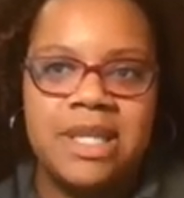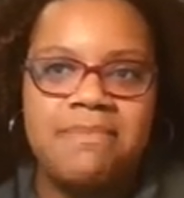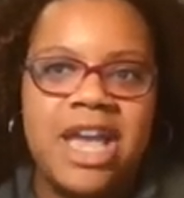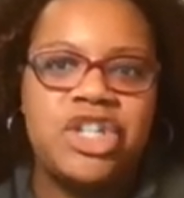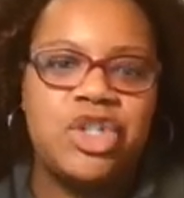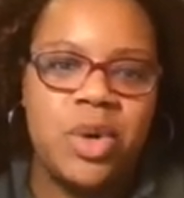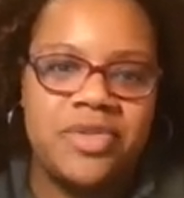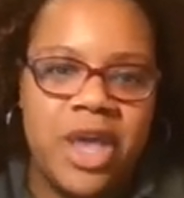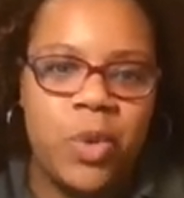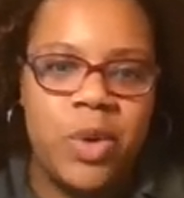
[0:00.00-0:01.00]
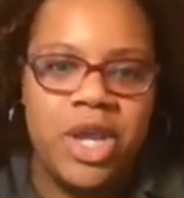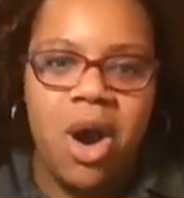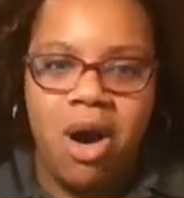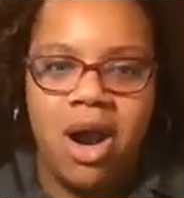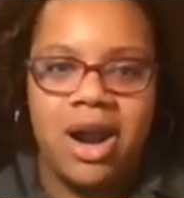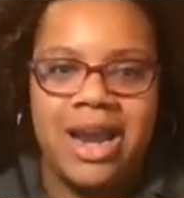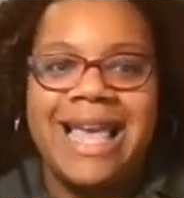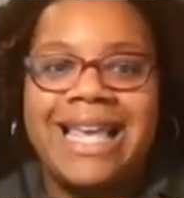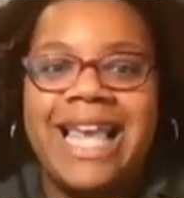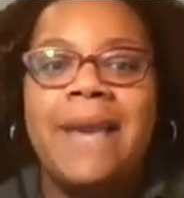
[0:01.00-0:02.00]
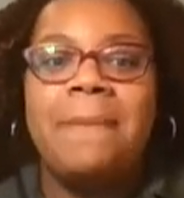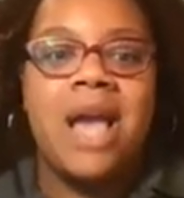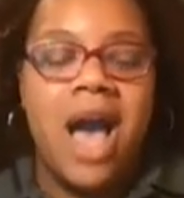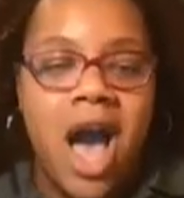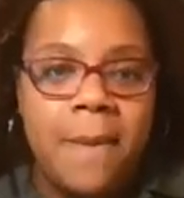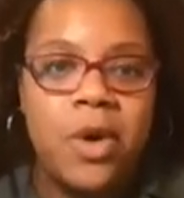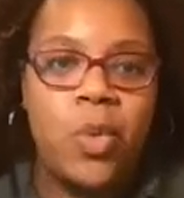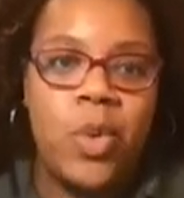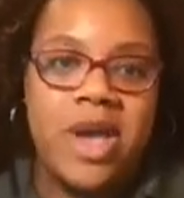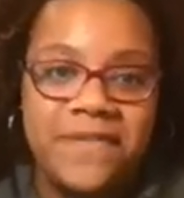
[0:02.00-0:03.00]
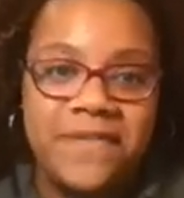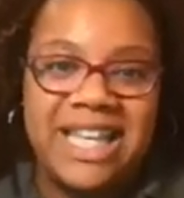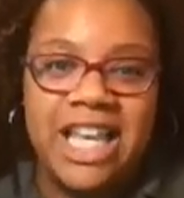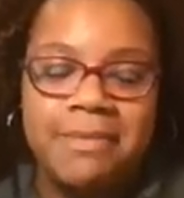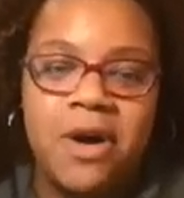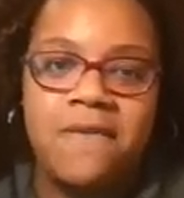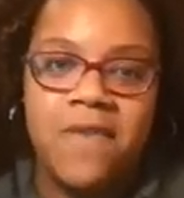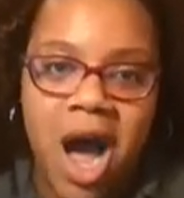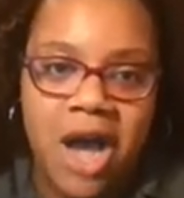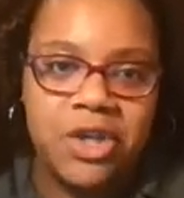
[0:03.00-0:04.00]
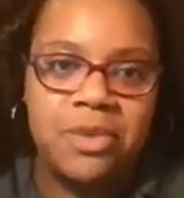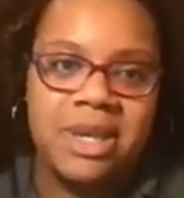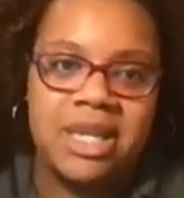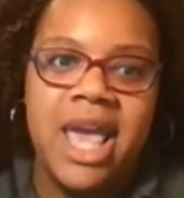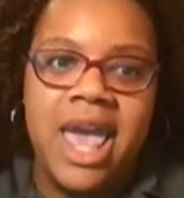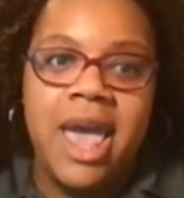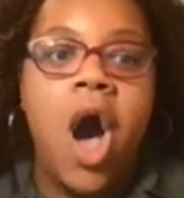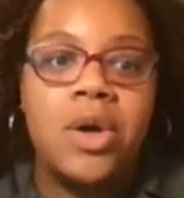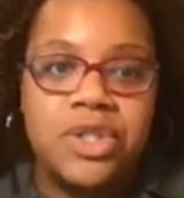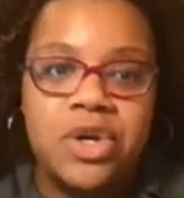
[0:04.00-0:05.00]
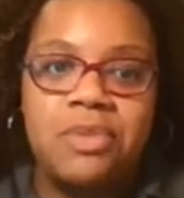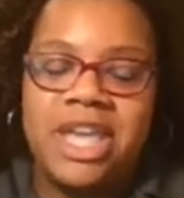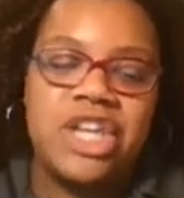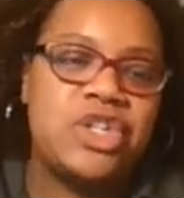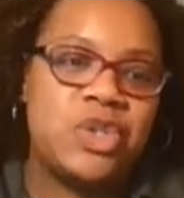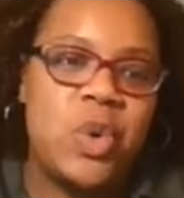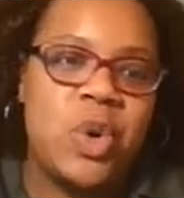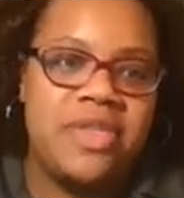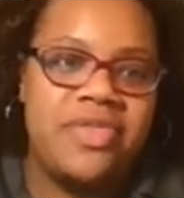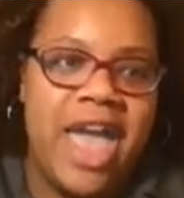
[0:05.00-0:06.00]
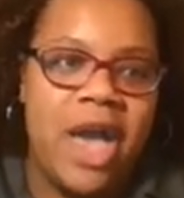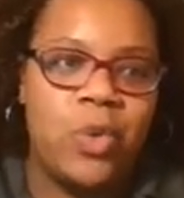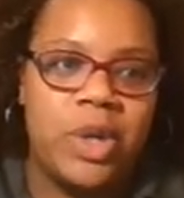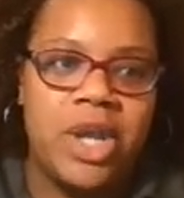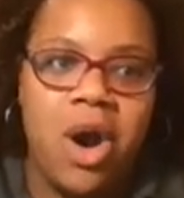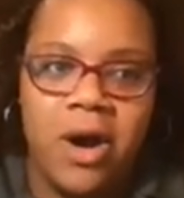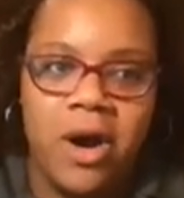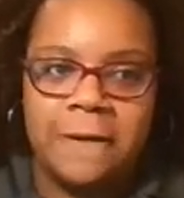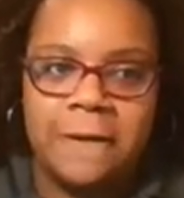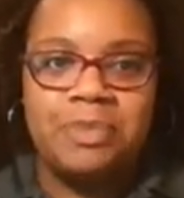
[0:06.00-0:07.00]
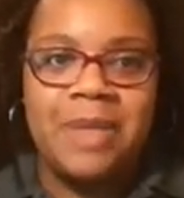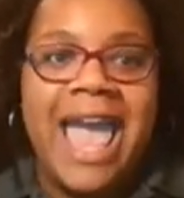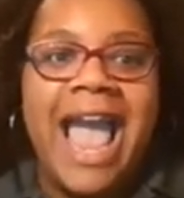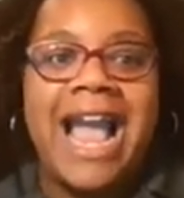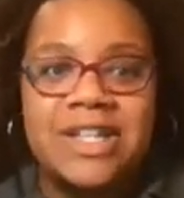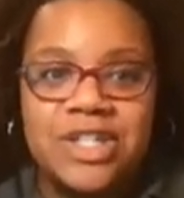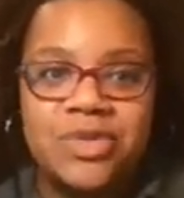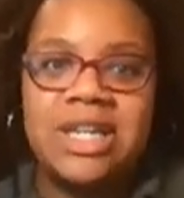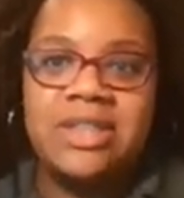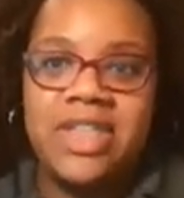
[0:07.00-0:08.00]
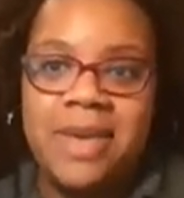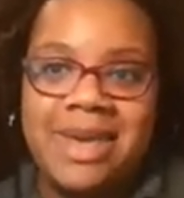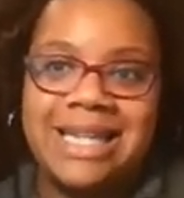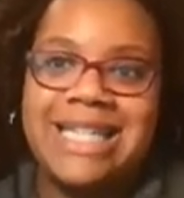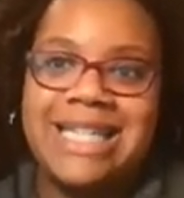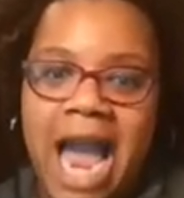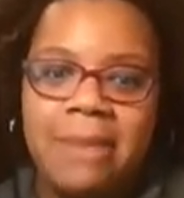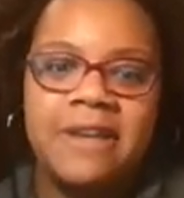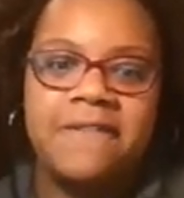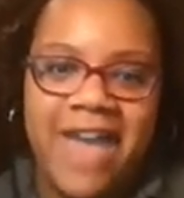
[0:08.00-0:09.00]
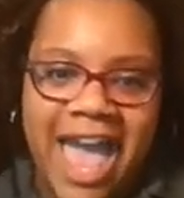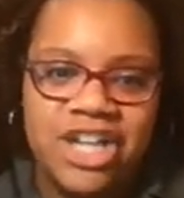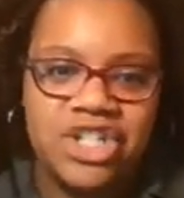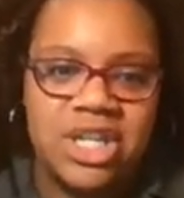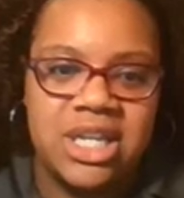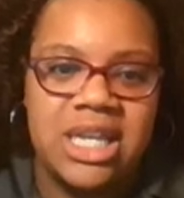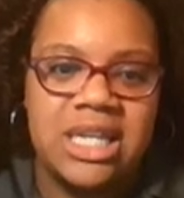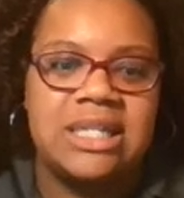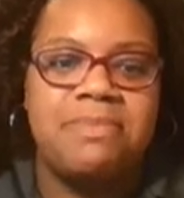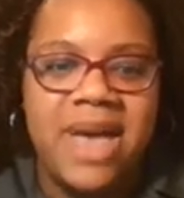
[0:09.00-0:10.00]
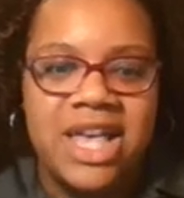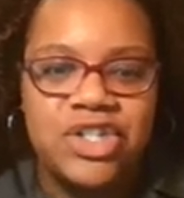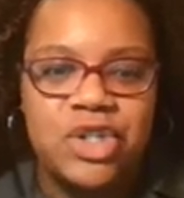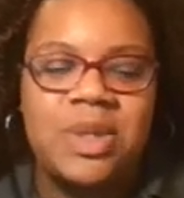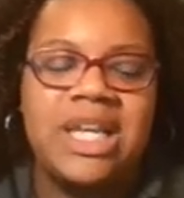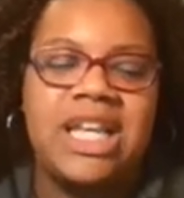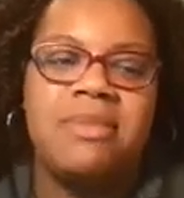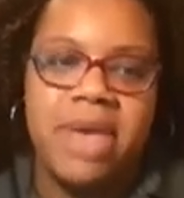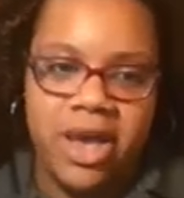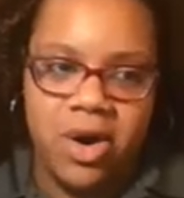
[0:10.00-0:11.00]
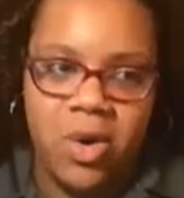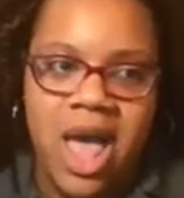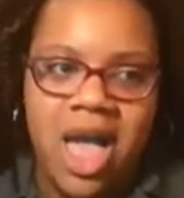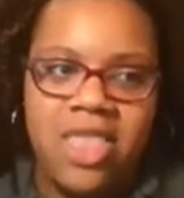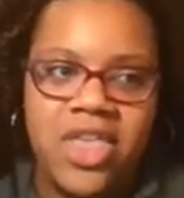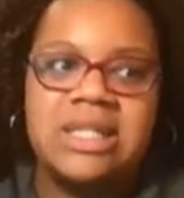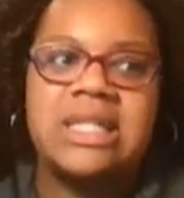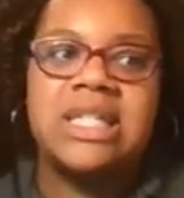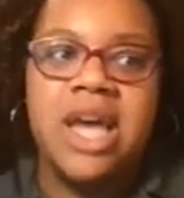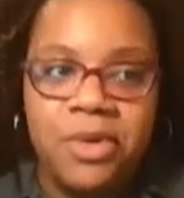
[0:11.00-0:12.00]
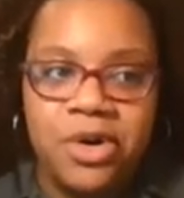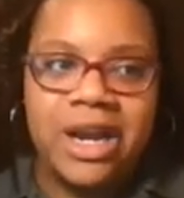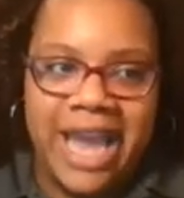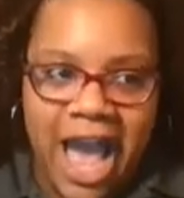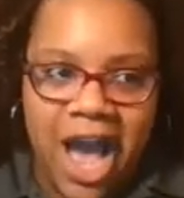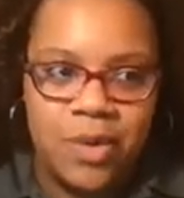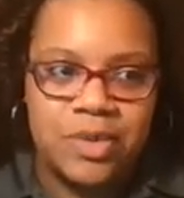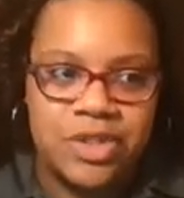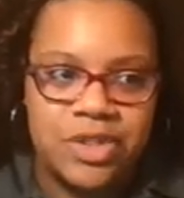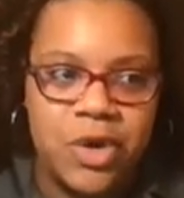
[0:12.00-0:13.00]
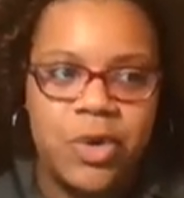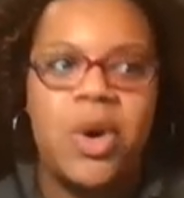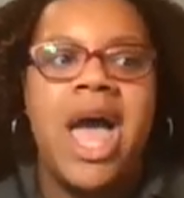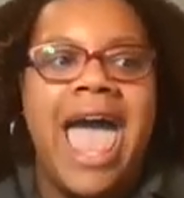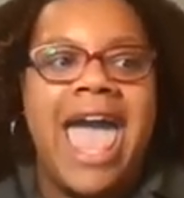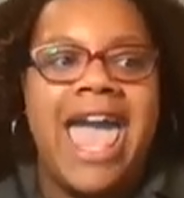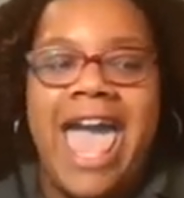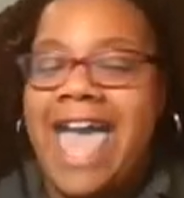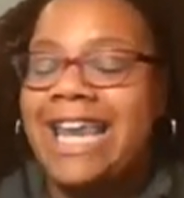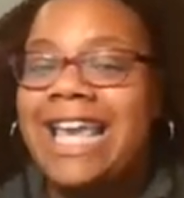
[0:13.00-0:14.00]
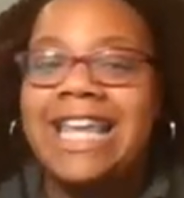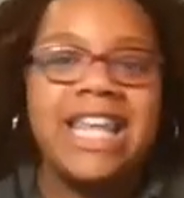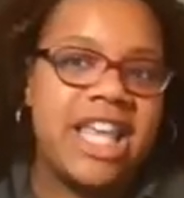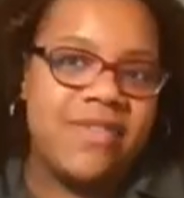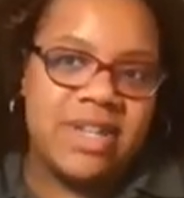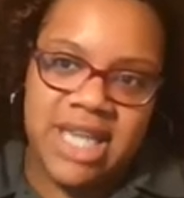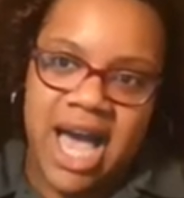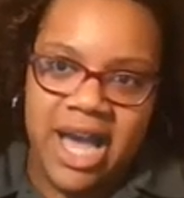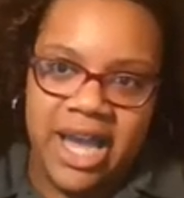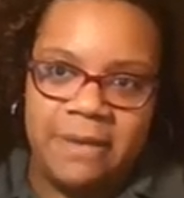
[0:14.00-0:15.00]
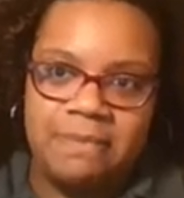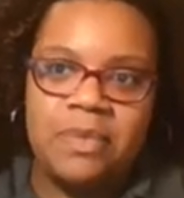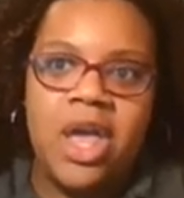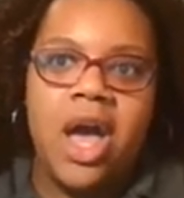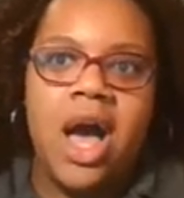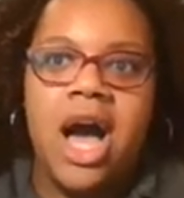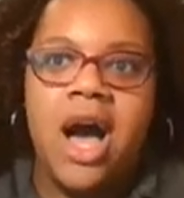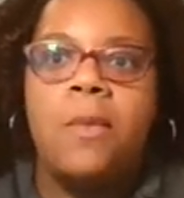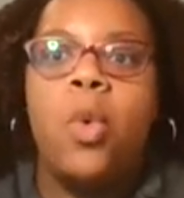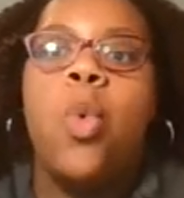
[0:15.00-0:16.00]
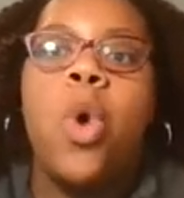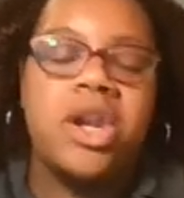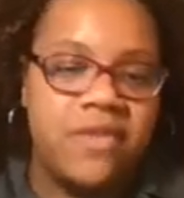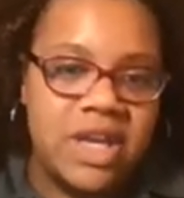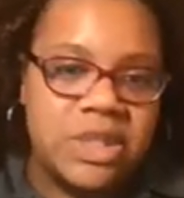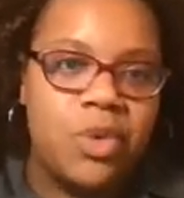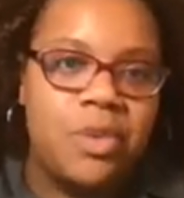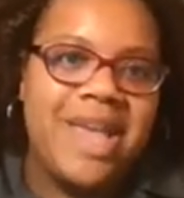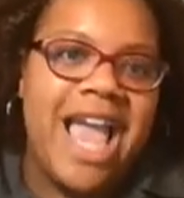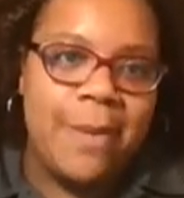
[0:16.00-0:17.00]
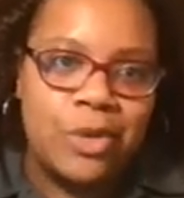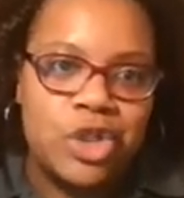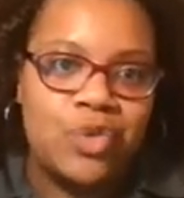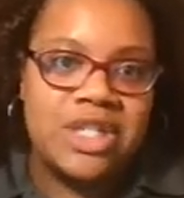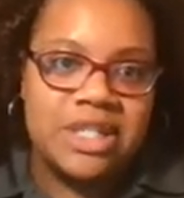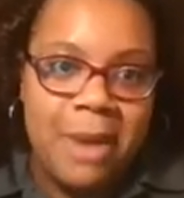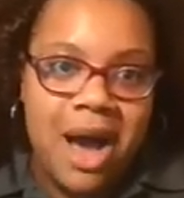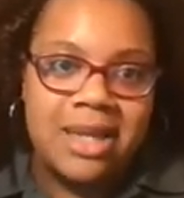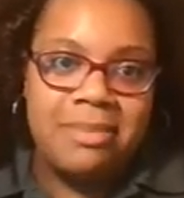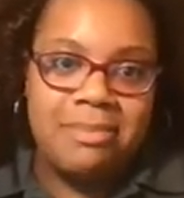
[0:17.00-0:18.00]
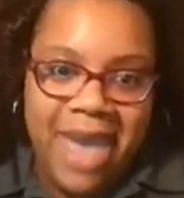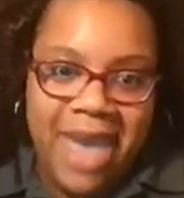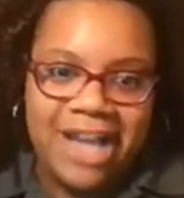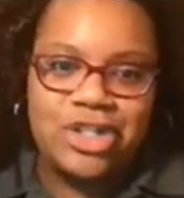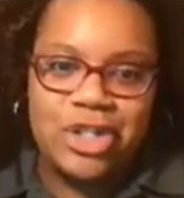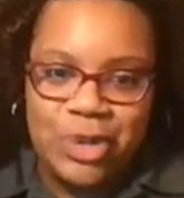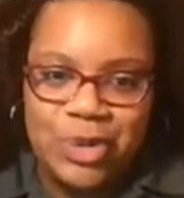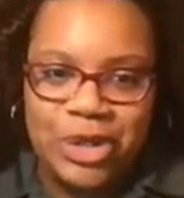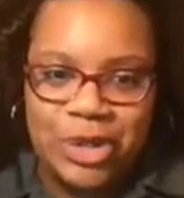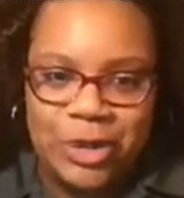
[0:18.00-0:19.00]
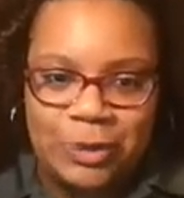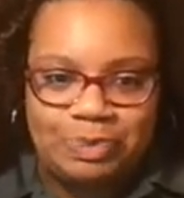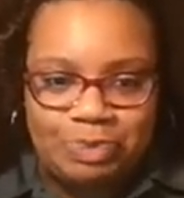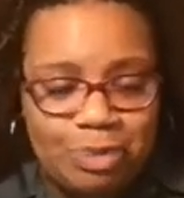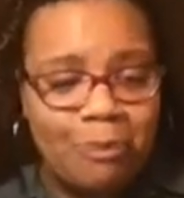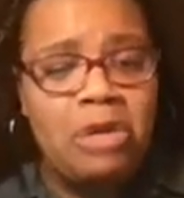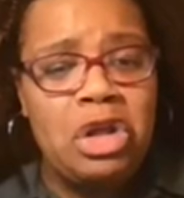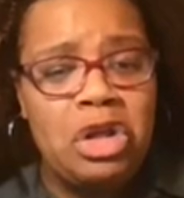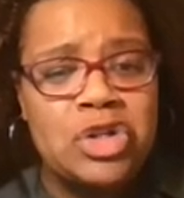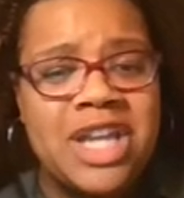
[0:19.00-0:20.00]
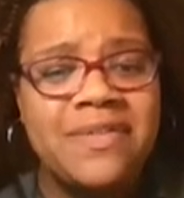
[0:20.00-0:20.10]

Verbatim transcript: to make sure that we are keeping up with the email volume, and also making sure that we are answering them in a timely fashion. It is best to email the Summer account, so at any given time, one of us will be able to respond back to you. So